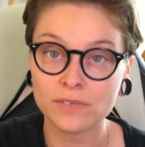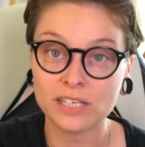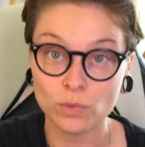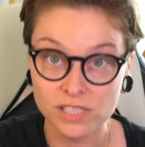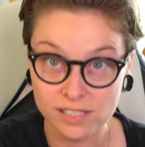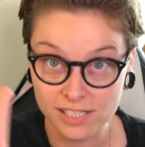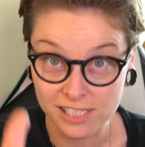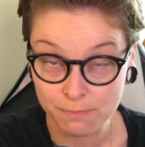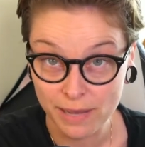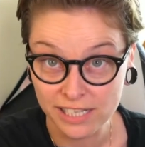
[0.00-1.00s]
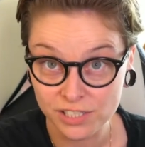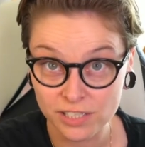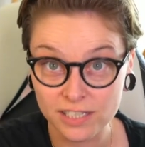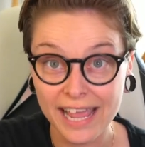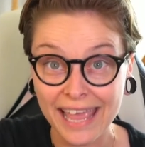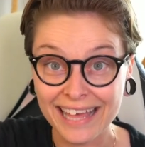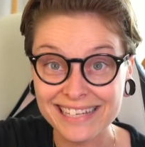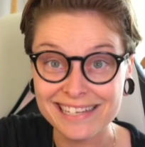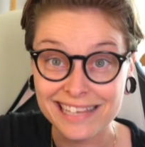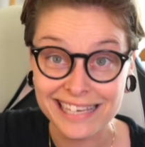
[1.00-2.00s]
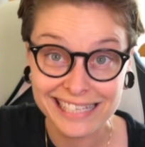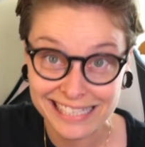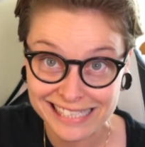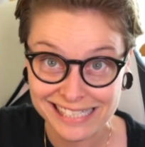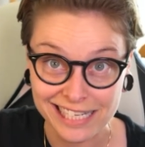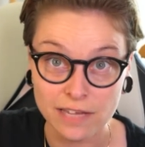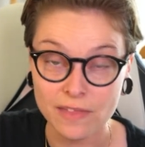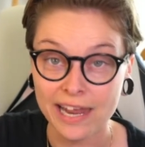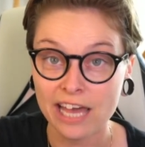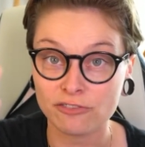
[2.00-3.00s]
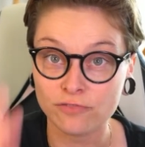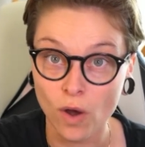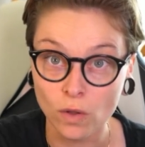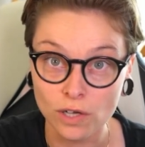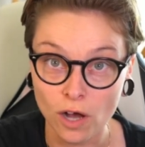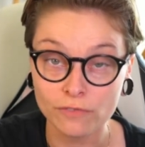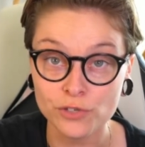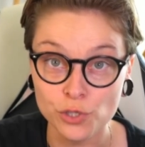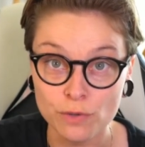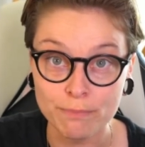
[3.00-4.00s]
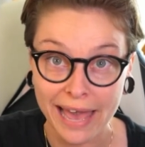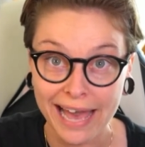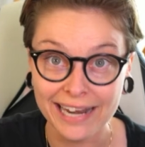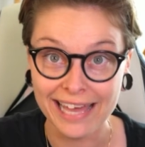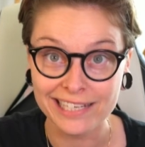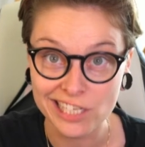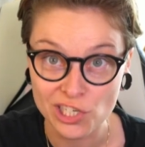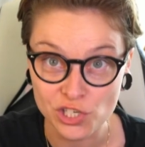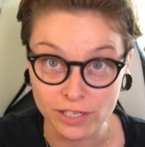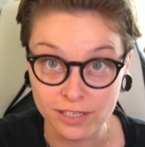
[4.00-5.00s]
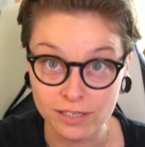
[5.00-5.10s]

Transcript: It, was the spacer and the heatsink that had fallen off due to bad adhesion.